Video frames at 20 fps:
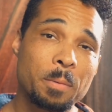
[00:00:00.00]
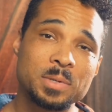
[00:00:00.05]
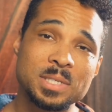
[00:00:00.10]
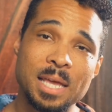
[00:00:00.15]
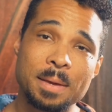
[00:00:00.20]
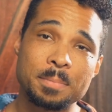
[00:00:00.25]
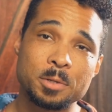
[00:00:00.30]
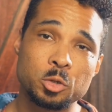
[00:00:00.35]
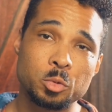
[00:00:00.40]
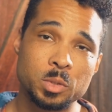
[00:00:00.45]
was
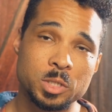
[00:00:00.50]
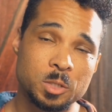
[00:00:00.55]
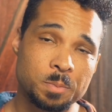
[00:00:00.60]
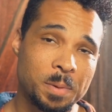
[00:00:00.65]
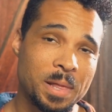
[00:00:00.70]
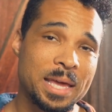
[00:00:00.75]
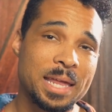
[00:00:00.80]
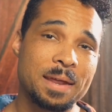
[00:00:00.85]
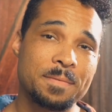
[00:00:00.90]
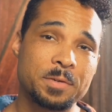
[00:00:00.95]
able to
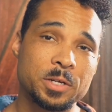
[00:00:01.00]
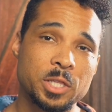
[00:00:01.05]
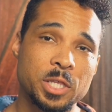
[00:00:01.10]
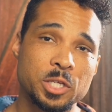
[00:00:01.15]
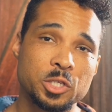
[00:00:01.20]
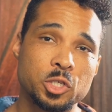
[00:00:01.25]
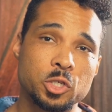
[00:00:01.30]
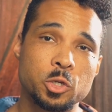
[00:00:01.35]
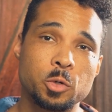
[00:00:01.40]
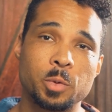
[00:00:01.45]
explain everything
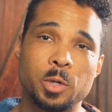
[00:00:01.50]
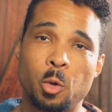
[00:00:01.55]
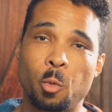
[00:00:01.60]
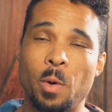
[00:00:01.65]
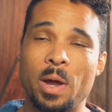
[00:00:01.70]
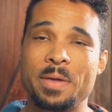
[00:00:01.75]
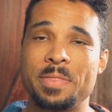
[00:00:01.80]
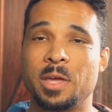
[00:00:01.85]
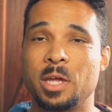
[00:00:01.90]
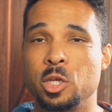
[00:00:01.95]
to you in a
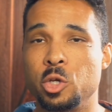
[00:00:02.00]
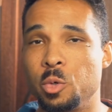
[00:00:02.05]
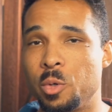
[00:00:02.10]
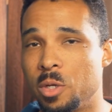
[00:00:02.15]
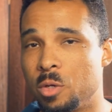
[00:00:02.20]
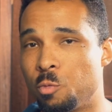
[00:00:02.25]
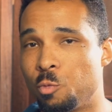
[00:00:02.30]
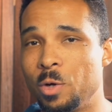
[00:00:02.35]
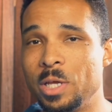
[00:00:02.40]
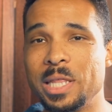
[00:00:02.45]
way that you
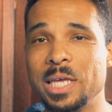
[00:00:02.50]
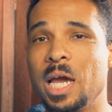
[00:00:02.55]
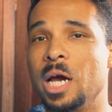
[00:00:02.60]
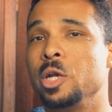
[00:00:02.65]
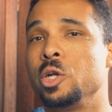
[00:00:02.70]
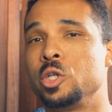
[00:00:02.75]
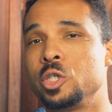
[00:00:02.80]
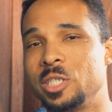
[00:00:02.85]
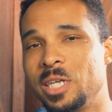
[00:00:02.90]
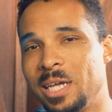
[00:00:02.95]
can really
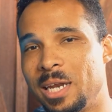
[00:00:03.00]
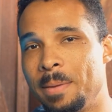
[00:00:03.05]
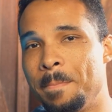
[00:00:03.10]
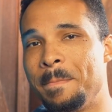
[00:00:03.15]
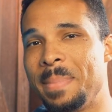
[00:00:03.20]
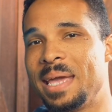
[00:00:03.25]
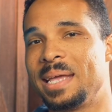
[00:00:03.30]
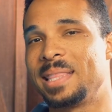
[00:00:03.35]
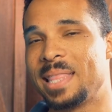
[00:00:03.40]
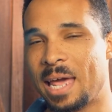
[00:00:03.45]
understand and
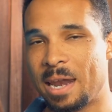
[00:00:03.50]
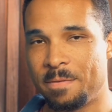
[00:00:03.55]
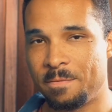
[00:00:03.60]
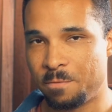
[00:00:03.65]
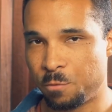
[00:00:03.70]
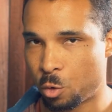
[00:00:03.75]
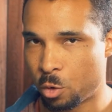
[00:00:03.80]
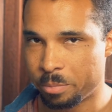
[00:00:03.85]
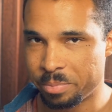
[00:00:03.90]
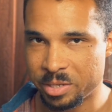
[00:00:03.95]
make that
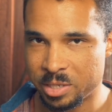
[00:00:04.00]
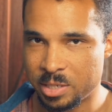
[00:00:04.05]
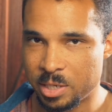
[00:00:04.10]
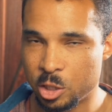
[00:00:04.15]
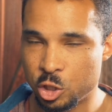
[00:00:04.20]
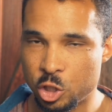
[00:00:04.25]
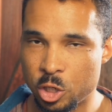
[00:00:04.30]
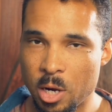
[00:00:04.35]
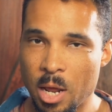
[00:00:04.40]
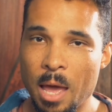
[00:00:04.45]
informed
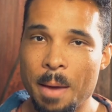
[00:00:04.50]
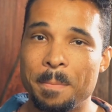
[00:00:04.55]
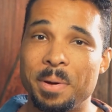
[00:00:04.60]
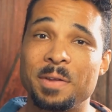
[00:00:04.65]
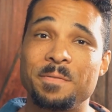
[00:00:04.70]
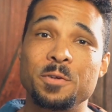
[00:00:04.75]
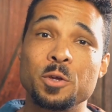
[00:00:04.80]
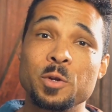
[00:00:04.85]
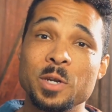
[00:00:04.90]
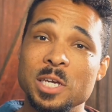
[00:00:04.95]
decision. But
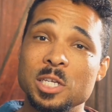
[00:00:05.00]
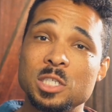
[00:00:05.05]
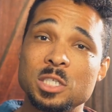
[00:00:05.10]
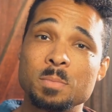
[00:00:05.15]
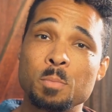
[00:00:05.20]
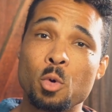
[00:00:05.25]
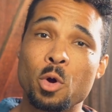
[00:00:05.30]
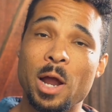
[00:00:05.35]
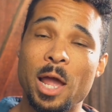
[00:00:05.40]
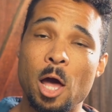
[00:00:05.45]
if you need some
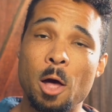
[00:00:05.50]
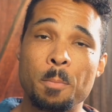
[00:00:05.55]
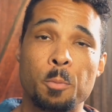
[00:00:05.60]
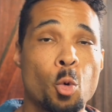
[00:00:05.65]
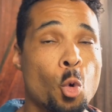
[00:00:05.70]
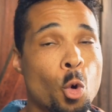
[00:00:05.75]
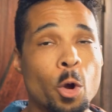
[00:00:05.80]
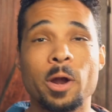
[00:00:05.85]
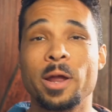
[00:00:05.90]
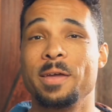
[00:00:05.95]
more help,
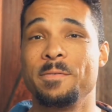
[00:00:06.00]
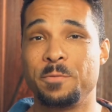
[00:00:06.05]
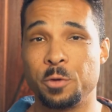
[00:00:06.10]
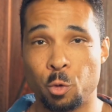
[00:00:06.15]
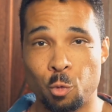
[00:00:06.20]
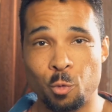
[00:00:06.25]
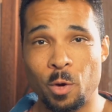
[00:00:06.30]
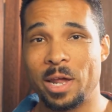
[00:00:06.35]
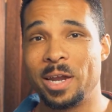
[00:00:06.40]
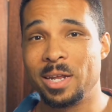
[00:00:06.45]
or if you're
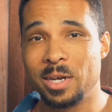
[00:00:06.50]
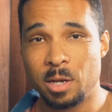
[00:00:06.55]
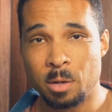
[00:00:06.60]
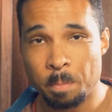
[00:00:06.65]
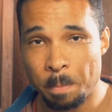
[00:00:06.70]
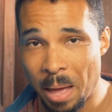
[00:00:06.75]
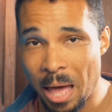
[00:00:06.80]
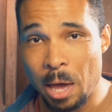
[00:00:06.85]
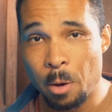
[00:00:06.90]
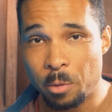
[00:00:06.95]
ready to
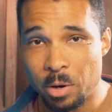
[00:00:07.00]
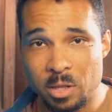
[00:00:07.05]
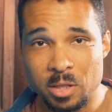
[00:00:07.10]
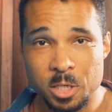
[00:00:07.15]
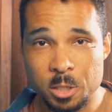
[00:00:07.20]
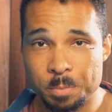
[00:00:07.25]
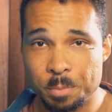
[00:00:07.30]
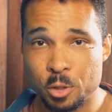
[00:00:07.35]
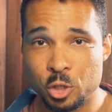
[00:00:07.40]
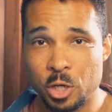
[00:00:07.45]
buy one of
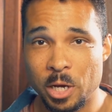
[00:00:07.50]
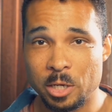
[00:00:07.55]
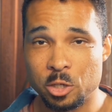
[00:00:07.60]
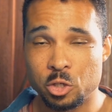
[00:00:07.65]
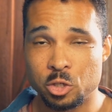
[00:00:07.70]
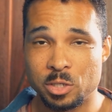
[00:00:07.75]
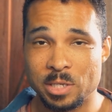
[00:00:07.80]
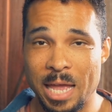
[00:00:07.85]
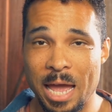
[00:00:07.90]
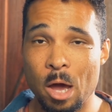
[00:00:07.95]
these
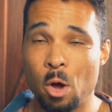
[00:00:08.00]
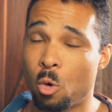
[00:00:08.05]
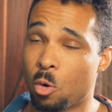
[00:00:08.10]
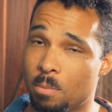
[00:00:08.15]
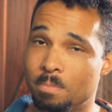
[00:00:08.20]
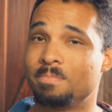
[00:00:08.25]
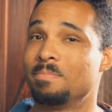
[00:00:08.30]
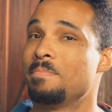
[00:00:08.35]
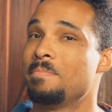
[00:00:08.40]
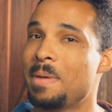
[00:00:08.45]
projectors now, or
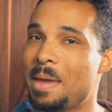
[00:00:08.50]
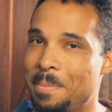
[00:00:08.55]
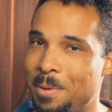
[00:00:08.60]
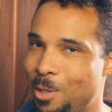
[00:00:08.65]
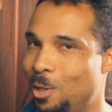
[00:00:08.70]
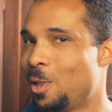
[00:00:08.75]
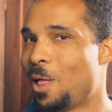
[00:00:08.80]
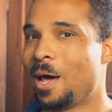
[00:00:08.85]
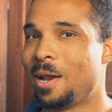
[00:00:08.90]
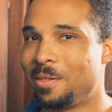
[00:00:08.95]
maybe a
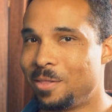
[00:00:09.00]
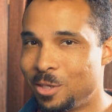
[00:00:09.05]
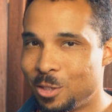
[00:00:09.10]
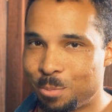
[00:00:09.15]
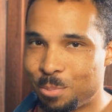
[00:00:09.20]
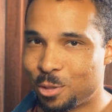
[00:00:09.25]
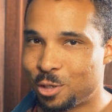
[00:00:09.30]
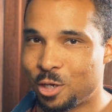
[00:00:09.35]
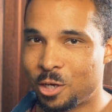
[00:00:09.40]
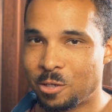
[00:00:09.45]
lot of these
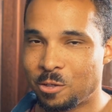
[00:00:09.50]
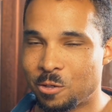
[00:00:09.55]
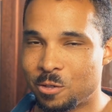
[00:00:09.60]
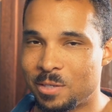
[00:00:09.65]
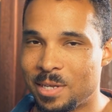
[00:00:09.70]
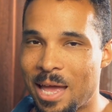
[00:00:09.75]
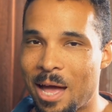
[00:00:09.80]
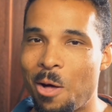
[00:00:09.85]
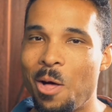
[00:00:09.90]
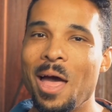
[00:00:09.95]
projectors
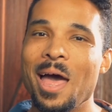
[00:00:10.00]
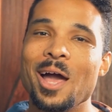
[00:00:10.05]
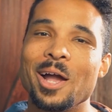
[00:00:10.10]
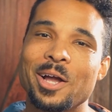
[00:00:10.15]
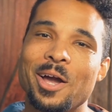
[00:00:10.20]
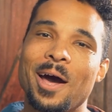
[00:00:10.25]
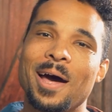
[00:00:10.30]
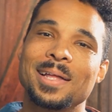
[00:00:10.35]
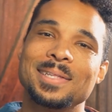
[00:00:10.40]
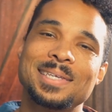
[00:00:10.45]
now,
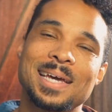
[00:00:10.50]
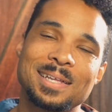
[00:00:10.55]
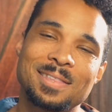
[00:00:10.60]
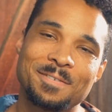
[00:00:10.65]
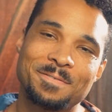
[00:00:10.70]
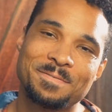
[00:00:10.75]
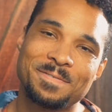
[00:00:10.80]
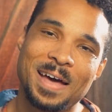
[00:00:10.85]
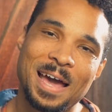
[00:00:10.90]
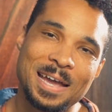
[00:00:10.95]
contact the
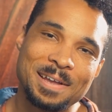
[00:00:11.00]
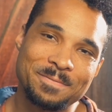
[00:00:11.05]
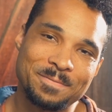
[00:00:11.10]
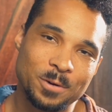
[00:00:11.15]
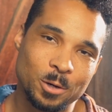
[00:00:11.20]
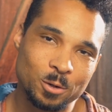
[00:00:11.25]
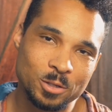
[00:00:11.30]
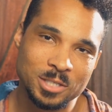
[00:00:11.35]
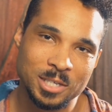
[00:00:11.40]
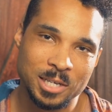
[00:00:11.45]
fine
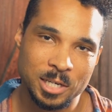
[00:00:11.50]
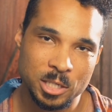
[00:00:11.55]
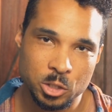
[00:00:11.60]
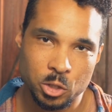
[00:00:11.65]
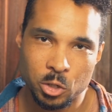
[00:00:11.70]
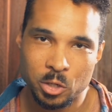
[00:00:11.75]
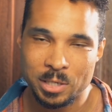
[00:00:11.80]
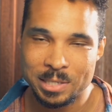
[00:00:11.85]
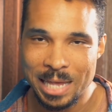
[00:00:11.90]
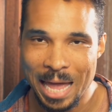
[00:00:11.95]
folks at
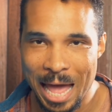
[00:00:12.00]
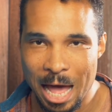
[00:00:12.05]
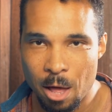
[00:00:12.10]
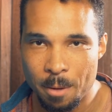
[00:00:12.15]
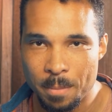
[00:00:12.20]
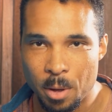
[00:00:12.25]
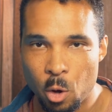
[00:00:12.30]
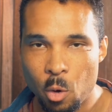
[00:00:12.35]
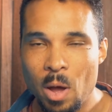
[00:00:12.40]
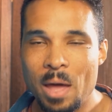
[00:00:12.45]
EXERTIS
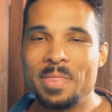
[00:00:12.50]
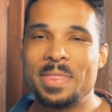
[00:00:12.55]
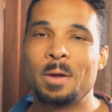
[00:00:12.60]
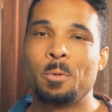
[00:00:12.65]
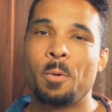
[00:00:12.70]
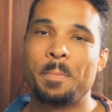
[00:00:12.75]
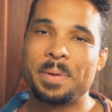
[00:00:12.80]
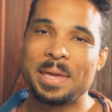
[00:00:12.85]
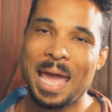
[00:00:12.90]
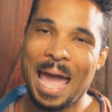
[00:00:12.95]
Almo. They
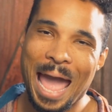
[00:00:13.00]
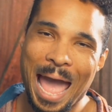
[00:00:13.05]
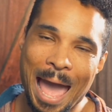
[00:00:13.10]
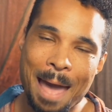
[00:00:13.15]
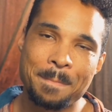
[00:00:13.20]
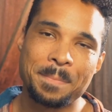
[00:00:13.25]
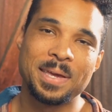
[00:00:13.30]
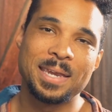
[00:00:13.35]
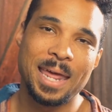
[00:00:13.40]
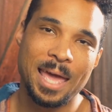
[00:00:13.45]
will be
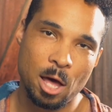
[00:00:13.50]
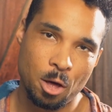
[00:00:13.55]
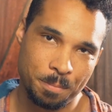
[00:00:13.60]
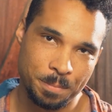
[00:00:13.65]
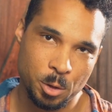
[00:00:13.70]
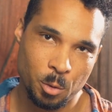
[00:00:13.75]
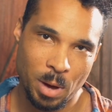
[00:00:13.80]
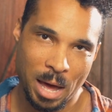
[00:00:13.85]
happy to help you